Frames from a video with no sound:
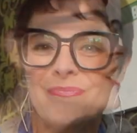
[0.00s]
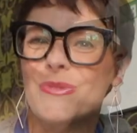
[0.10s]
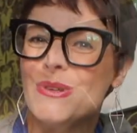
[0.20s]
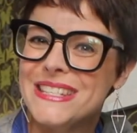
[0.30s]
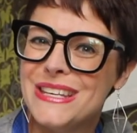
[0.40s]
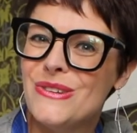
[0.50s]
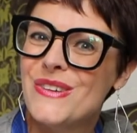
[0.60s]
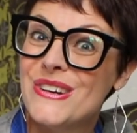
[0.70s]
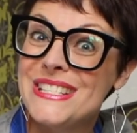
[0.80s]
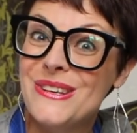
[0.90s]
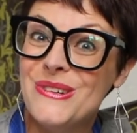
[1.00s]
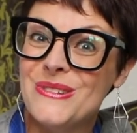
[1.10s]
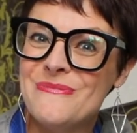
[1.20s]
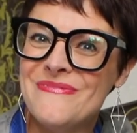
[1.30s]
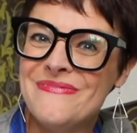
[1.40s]
I'll see you very
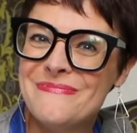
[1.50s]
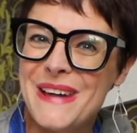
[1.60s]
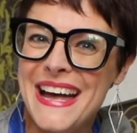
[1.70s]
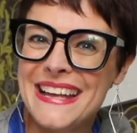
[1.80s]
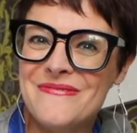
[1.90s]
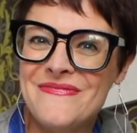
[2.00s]
soon. Bye.